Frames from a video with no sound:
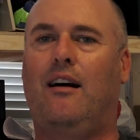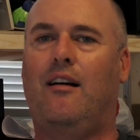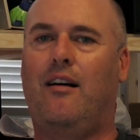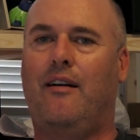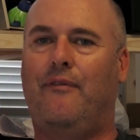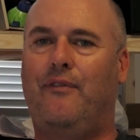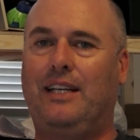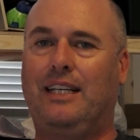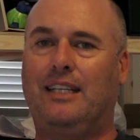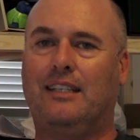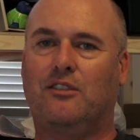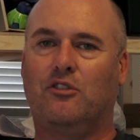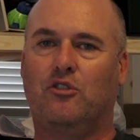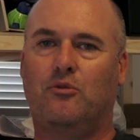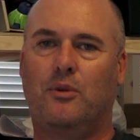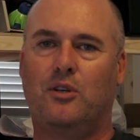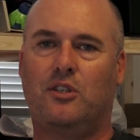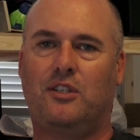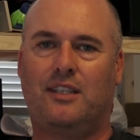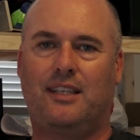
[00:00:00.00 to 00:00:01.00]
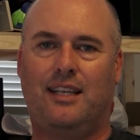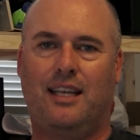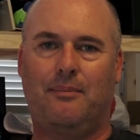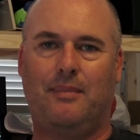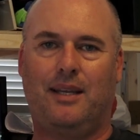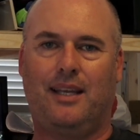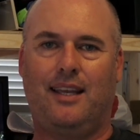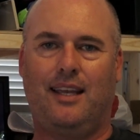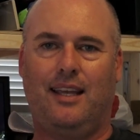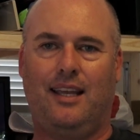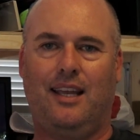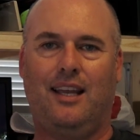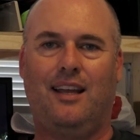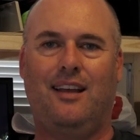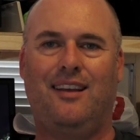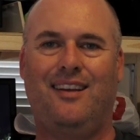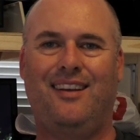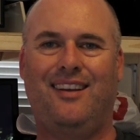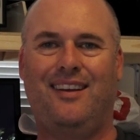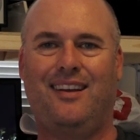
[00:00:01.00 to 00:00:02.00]
I think it's almost gimmicky,
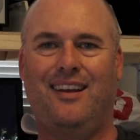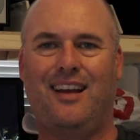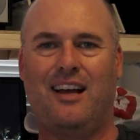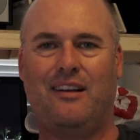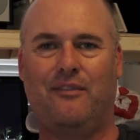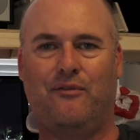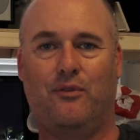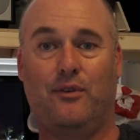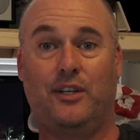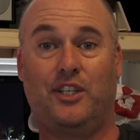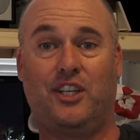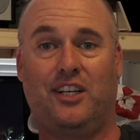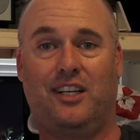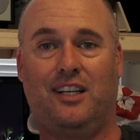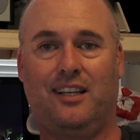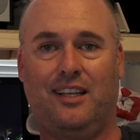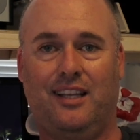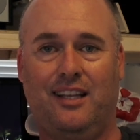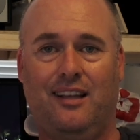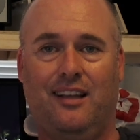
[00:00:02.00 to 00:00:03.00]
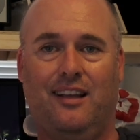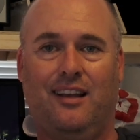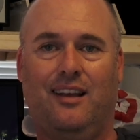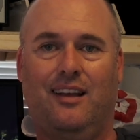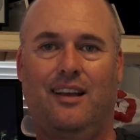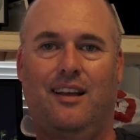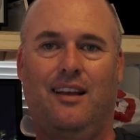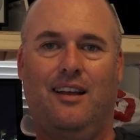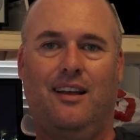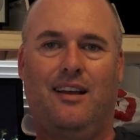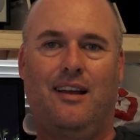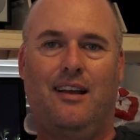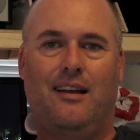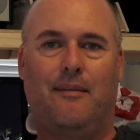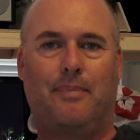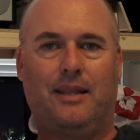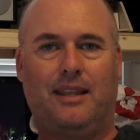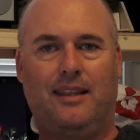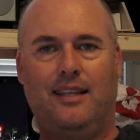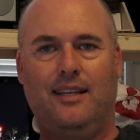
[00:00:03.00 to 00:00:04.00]
unfortunately.
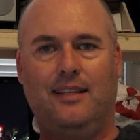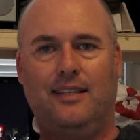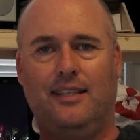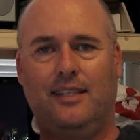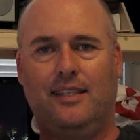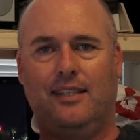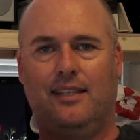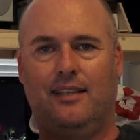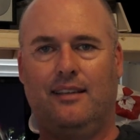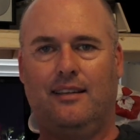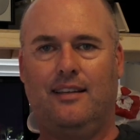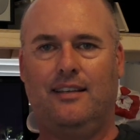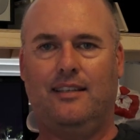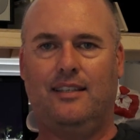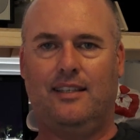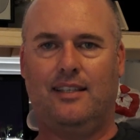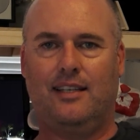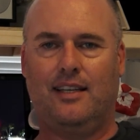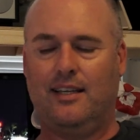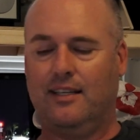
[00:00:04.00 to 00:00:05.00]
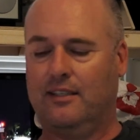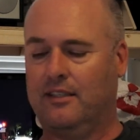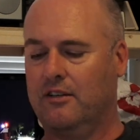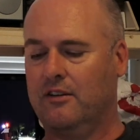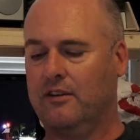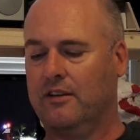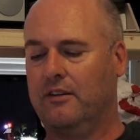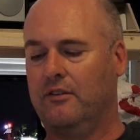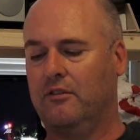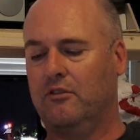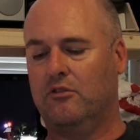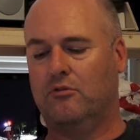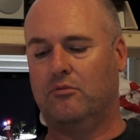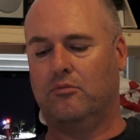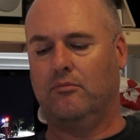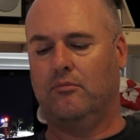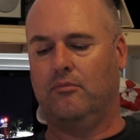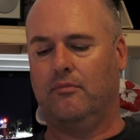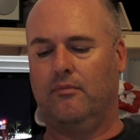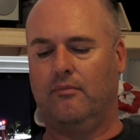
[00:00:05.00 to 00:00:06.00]
But this has got it all
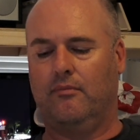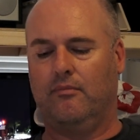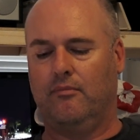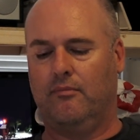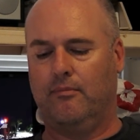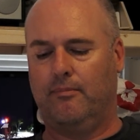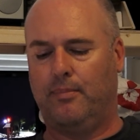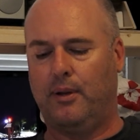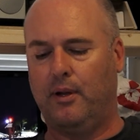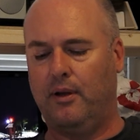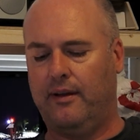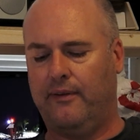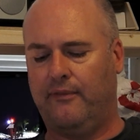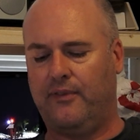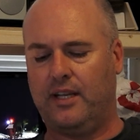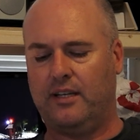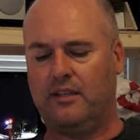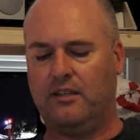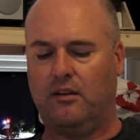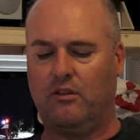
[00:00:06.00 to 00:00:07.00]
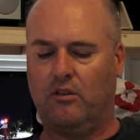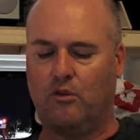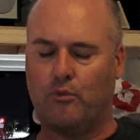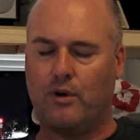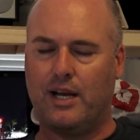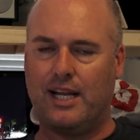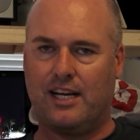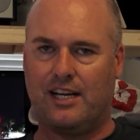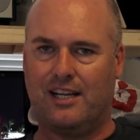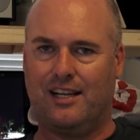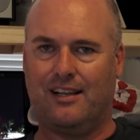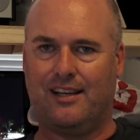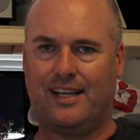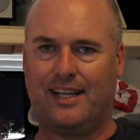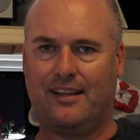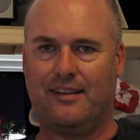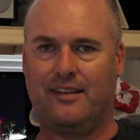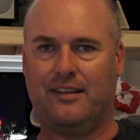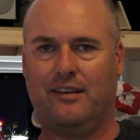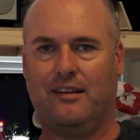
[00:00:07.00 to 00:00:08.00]
perfect the way I
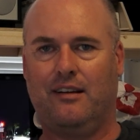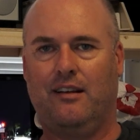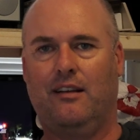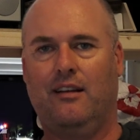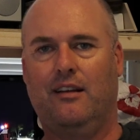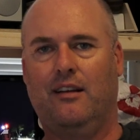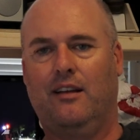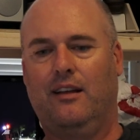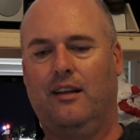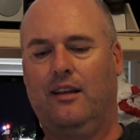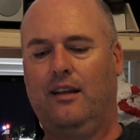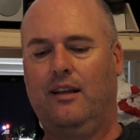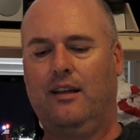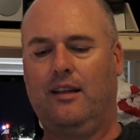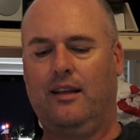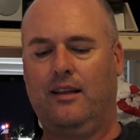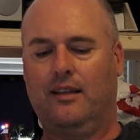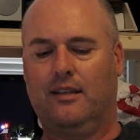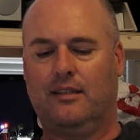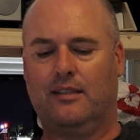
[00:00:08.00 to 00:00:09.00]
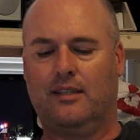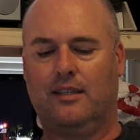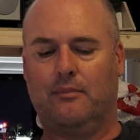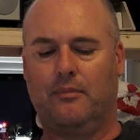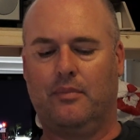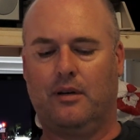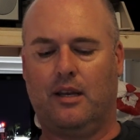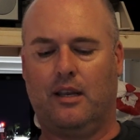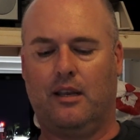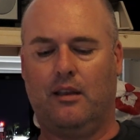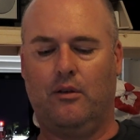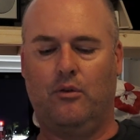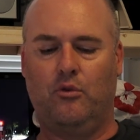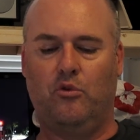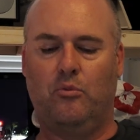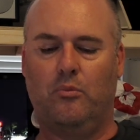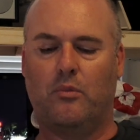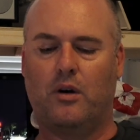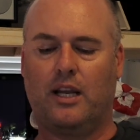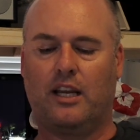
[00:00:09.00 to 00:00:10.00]
like it. As somebody
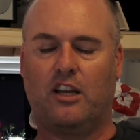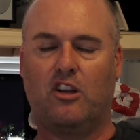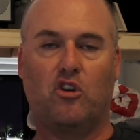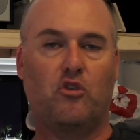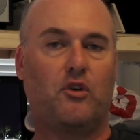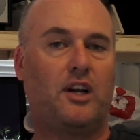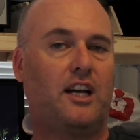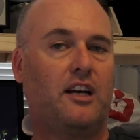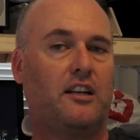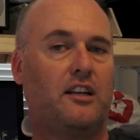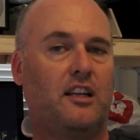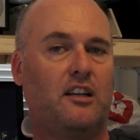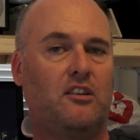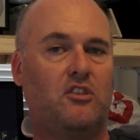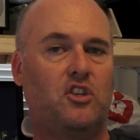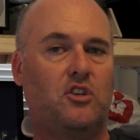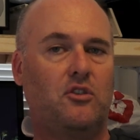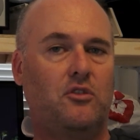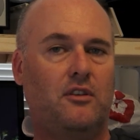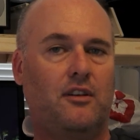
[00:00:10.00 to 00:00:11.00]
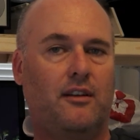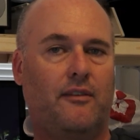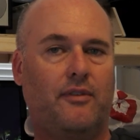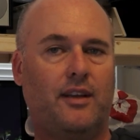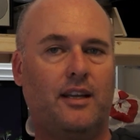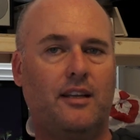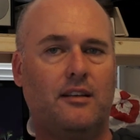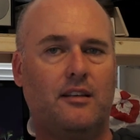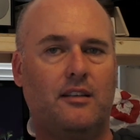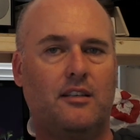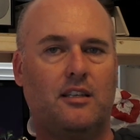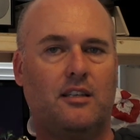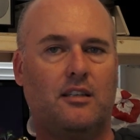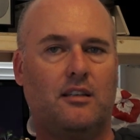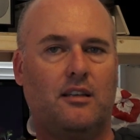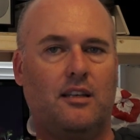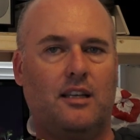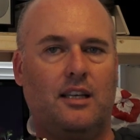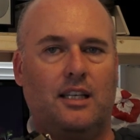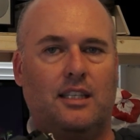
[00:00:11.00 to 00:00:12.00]
who might go out and shoot an event,
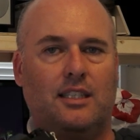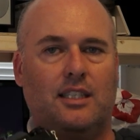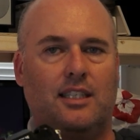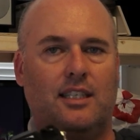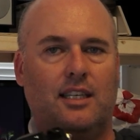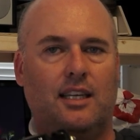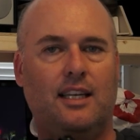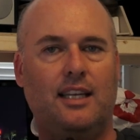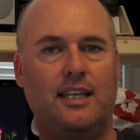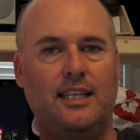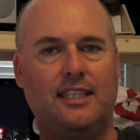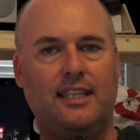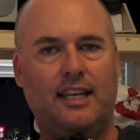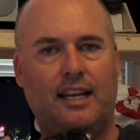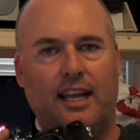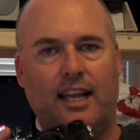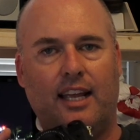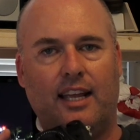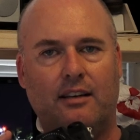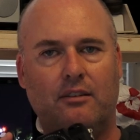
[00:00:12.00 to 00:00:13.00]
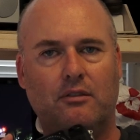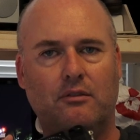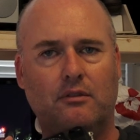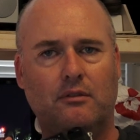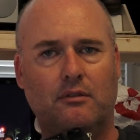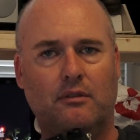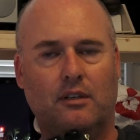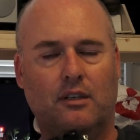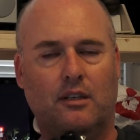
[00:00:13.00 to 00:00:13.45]
it's easy to handle.